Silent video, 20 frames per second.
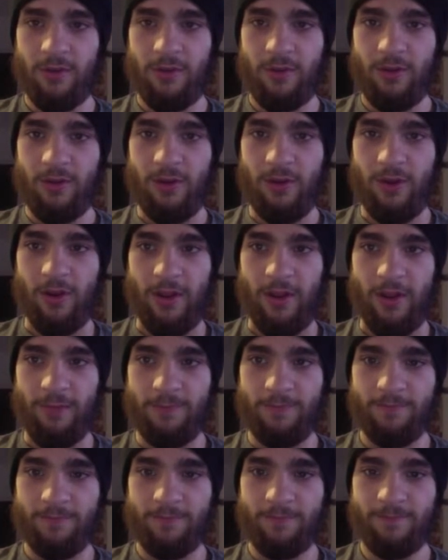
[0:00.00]
Alright.
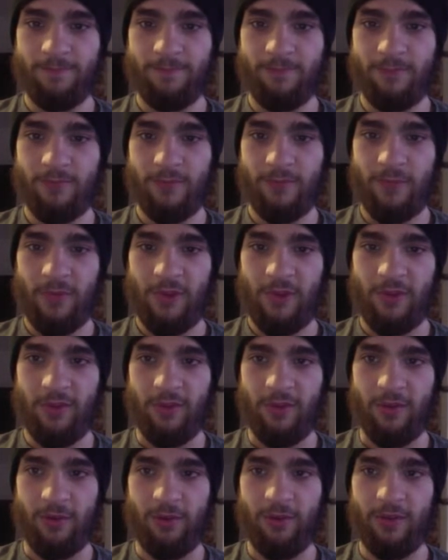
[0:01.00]

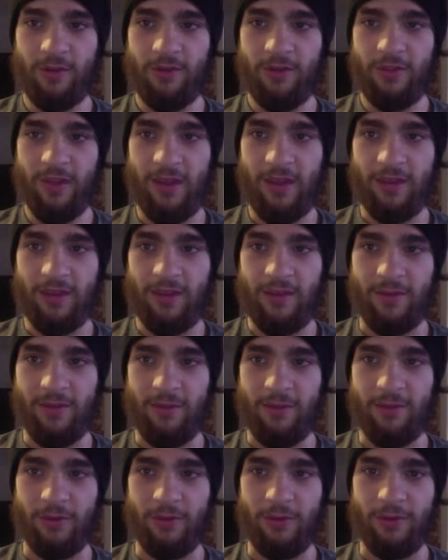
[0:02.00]
So it looks like level
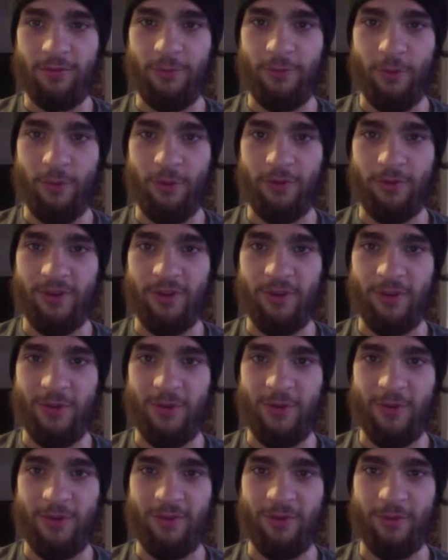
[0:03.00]
34 is going to be
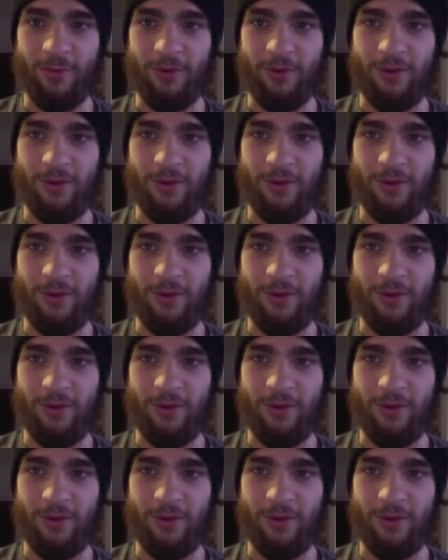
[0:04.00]
when Squirtle